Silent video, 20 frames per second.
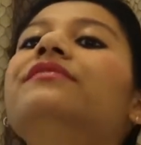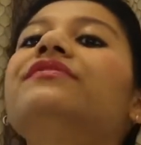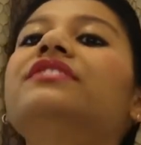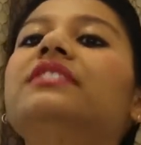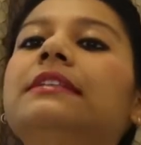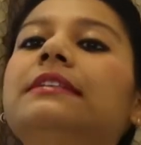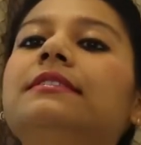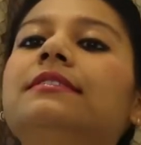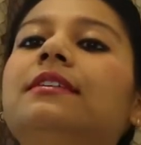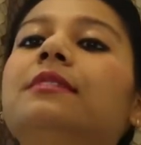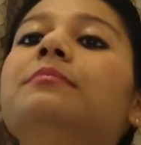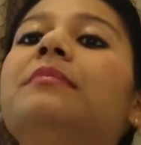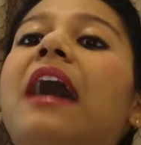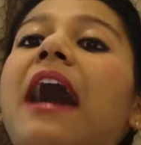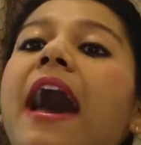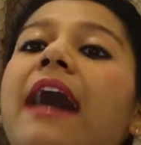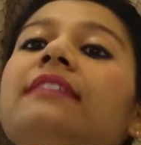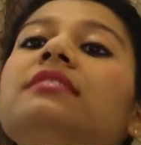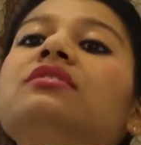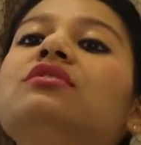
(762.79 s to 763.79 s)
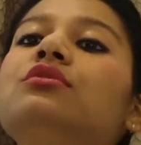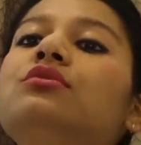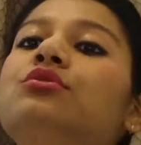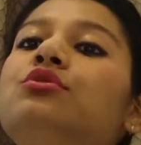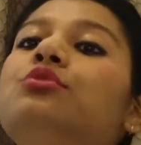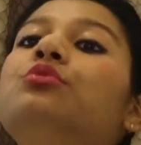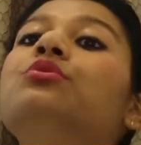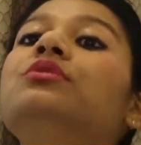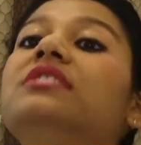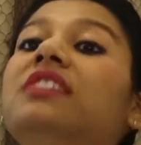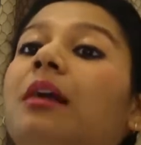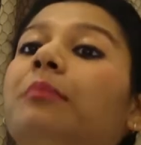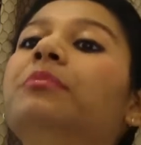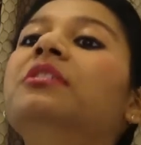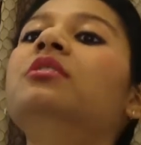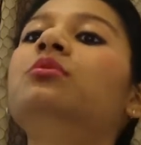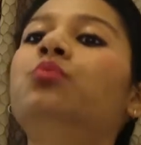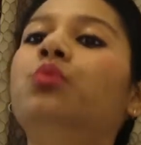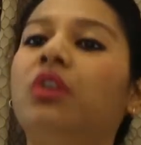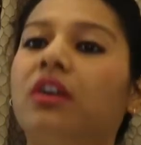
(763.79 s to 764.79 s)
system has to do
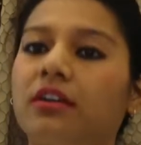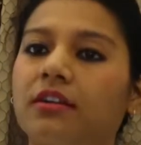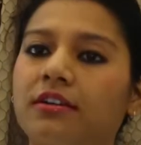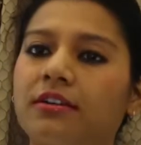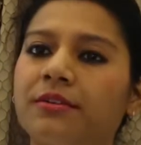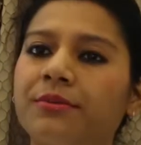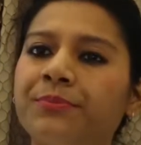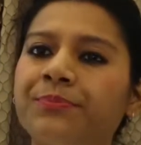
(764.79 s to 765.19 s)
double work.